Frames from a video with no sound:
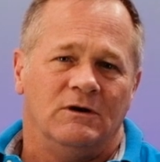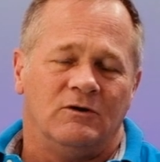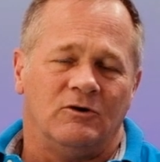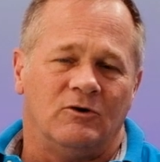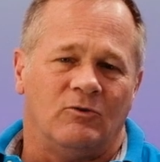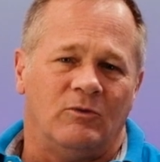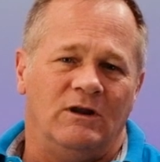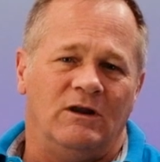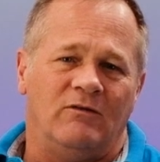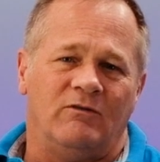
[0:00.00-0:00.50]
You
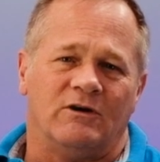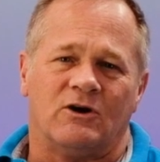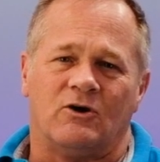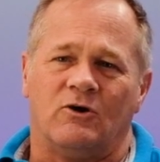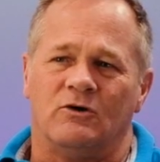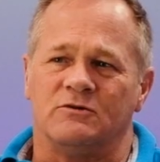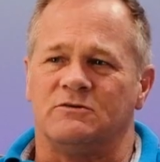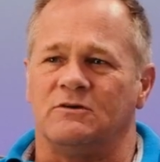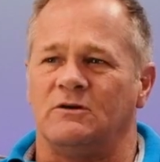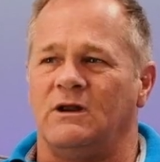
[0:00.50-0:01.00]
know, we live in a
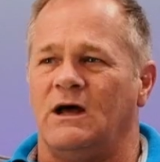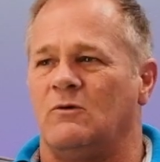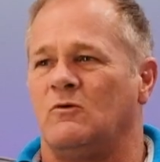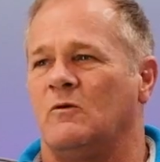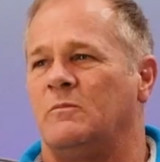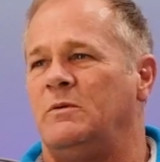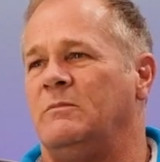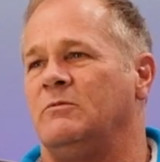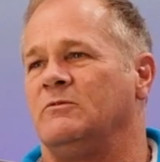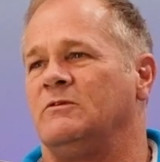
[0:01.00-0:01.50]
culture now where
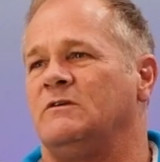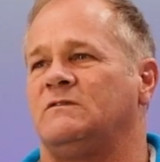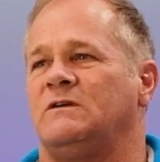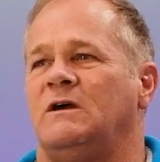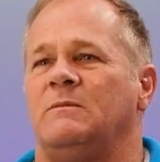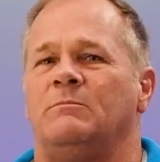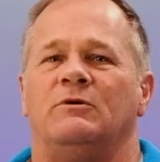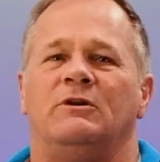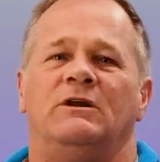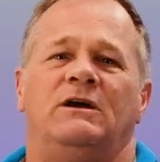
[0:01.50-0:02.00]
people just
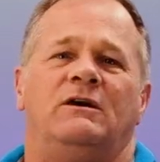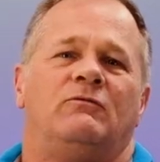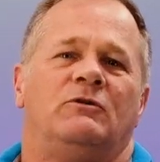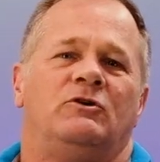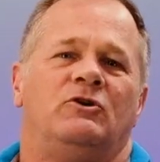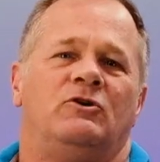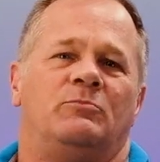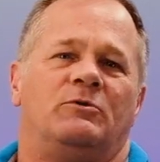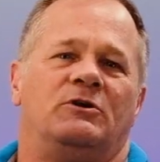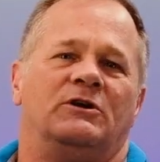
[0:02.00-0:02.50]
say, believe what
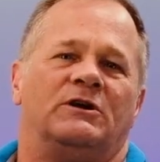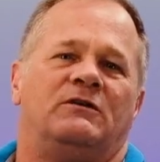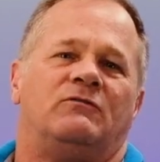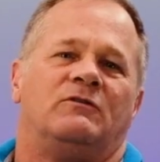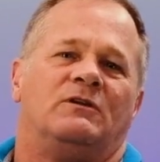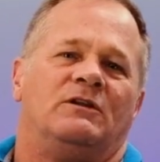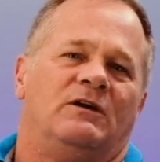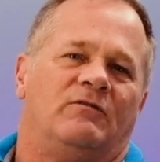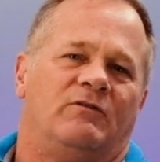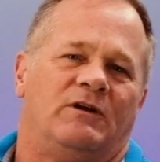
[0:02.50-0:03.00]
you believe
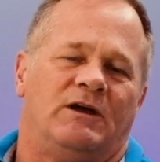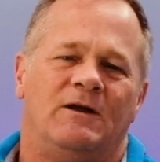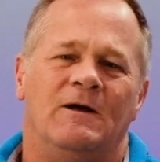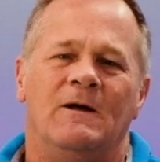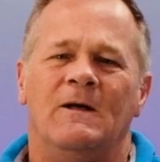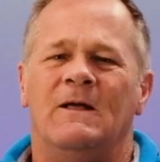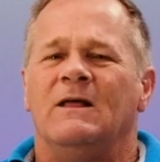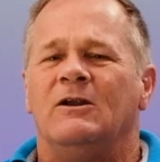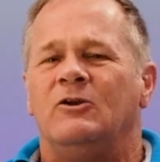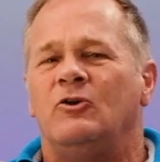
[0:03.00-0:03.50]
and live in it.
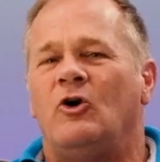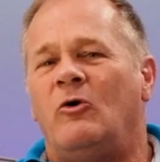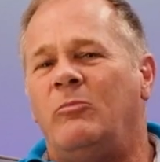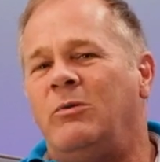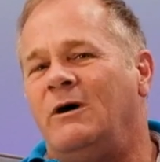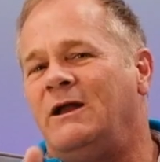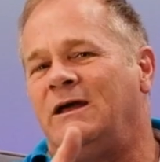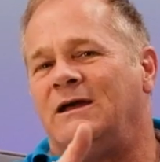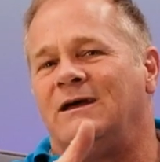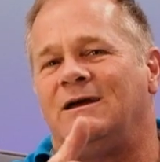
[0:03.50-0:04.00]

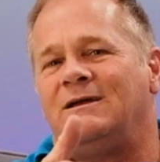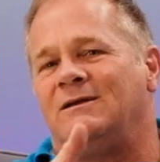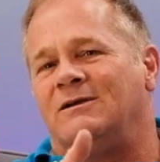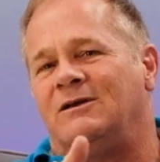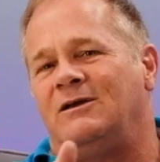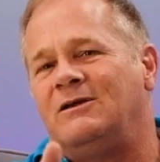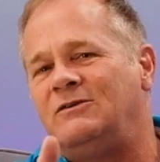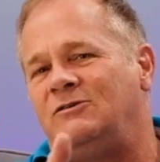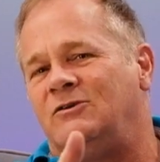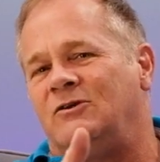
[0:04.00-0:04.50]
Nobody,
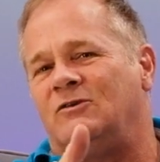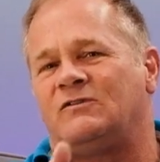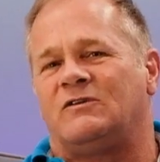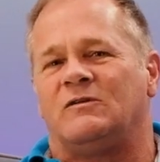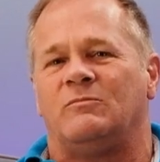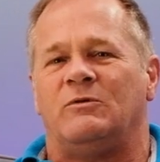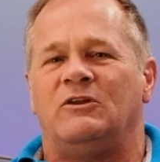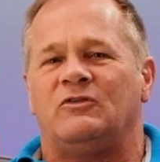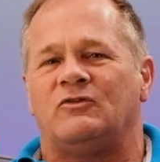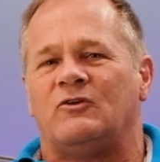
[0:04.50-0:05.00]
it used
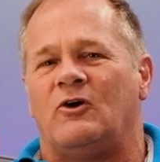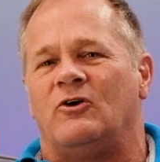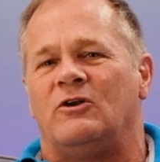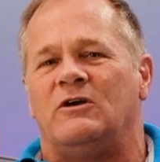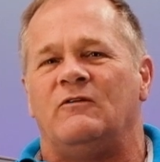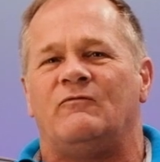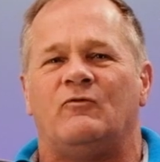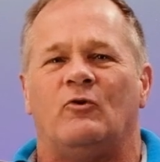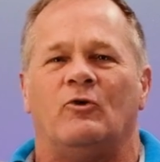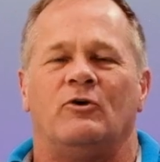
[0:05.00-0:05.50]
to be
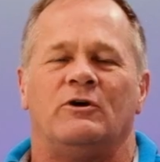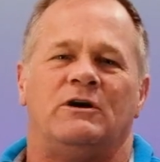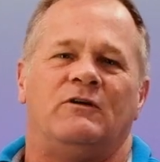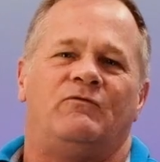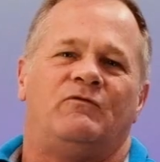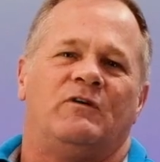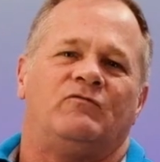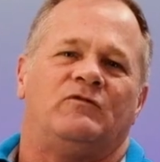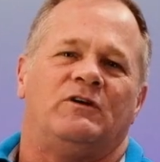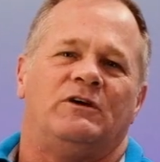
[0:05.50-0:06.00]
30, 40,
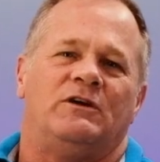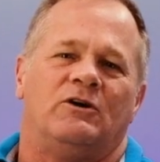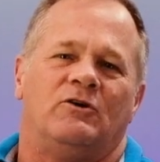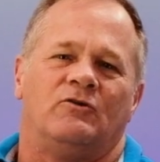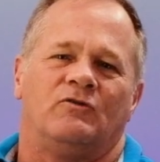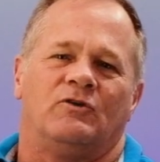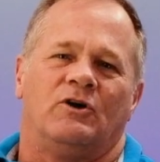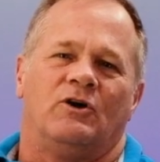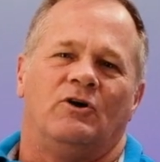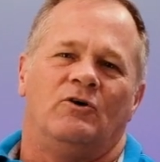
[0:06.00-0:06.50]
50
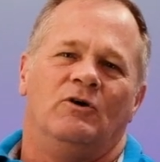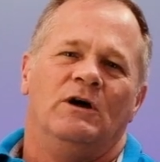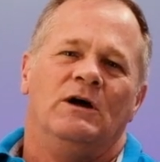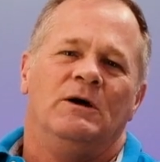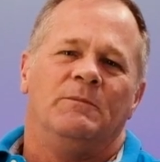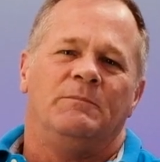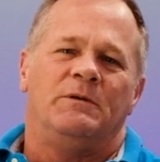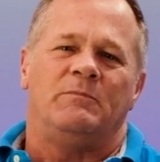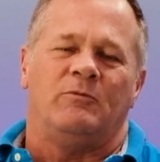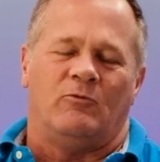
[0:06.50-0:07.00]
years ago,
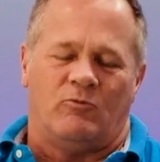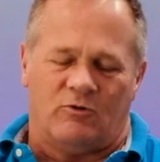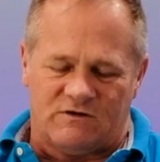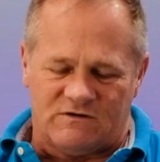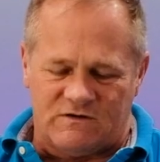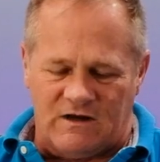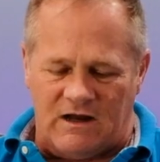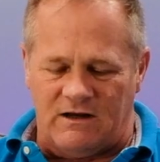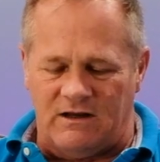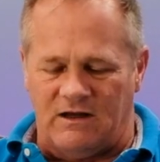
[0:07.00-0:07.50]
people were
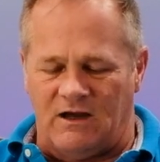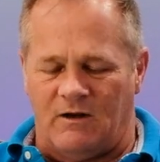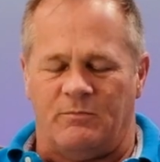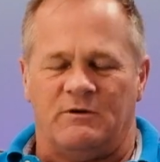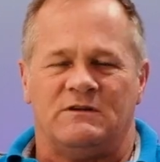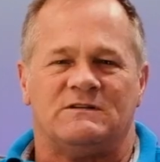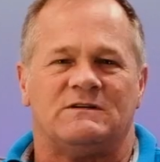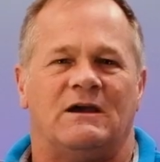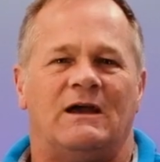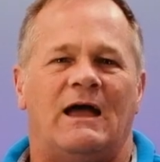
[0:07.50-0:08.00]
standing up
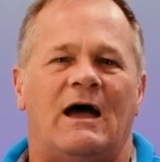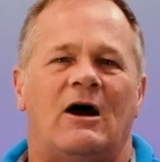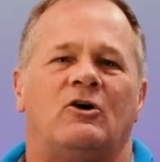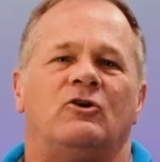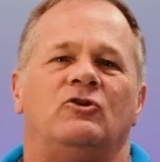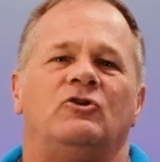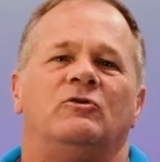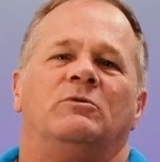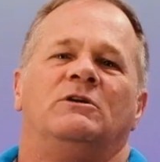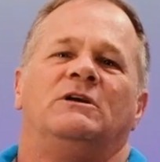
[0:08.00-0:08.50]
and saying, how
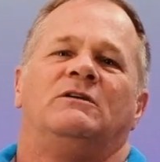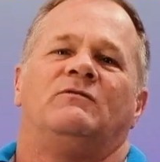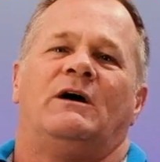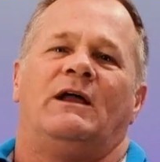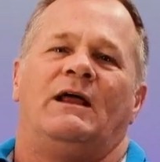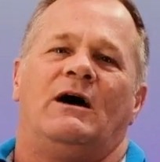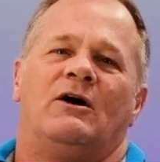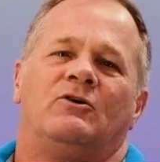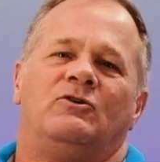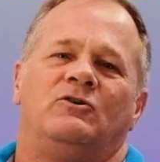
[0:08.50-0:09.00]
can you believe
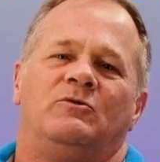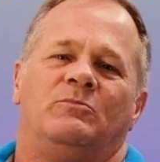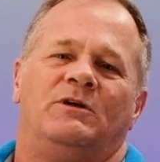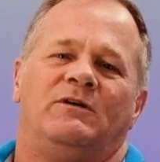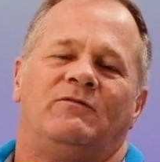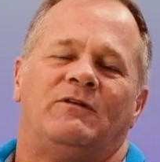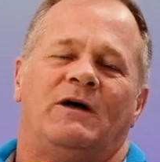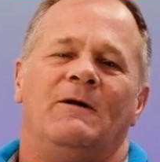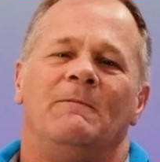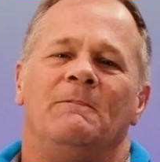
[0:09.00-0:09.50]
that? How can you
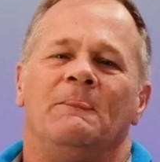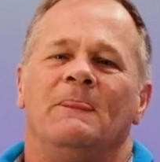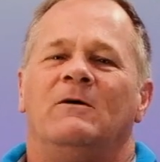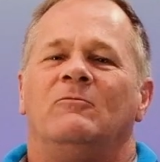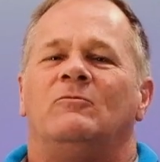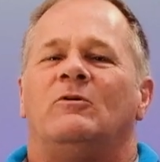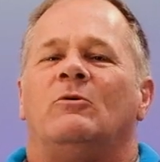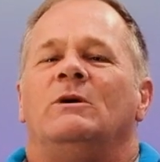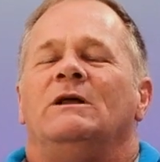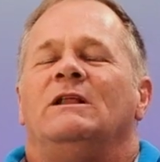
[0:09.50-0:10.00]
believe that?
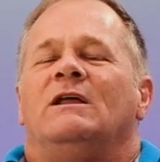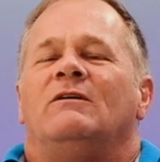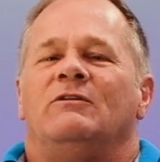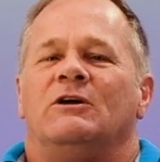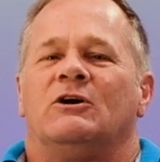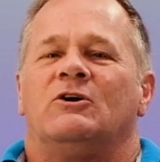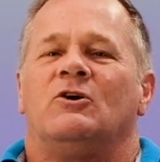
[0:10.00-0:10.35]
Well, we live in a